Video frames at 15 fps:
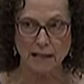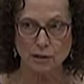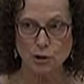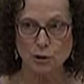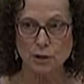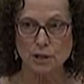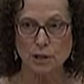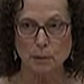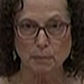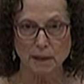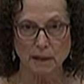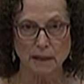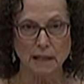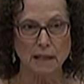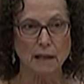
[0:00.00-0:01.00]
down.
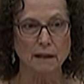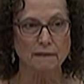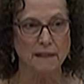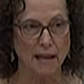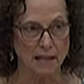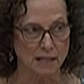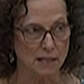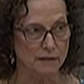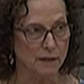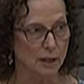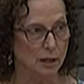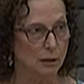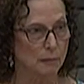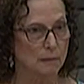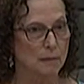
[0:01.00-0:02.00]
Those who traveled
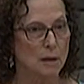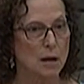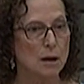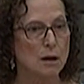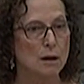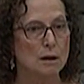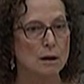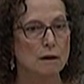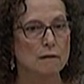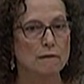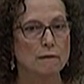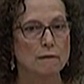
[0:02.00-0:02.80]
to speak complained